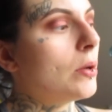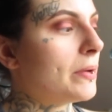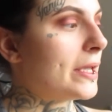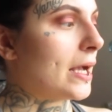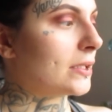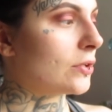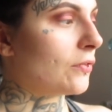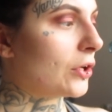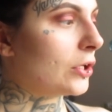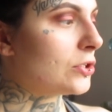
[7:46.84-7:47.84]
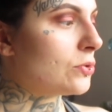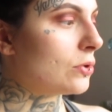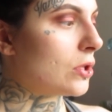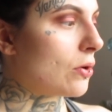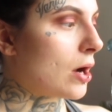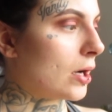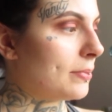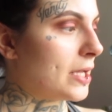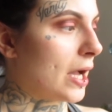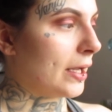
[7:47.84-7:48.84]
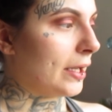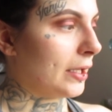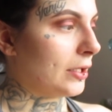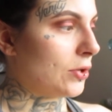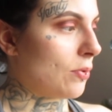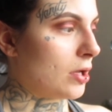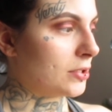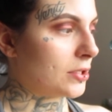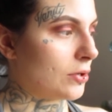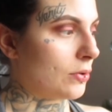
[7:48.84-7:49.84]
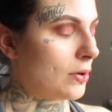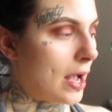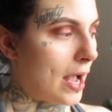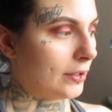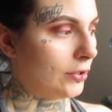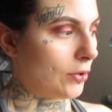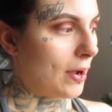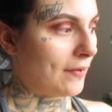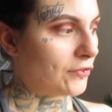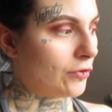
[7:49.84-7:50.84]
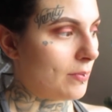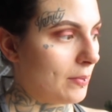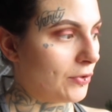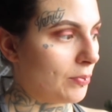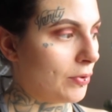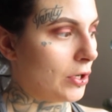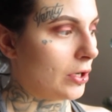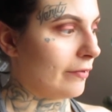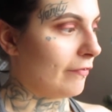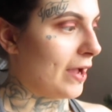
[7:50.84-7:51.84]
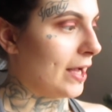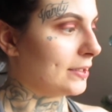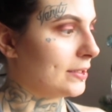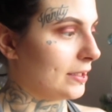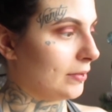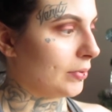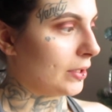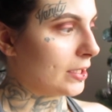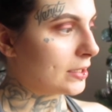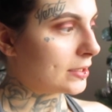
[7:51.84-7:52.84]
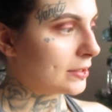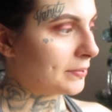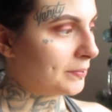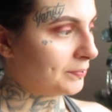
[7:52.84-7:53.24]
But yeah, so if you're going to do a low-carb diet, you also, you know, have to remember to put good fats in place.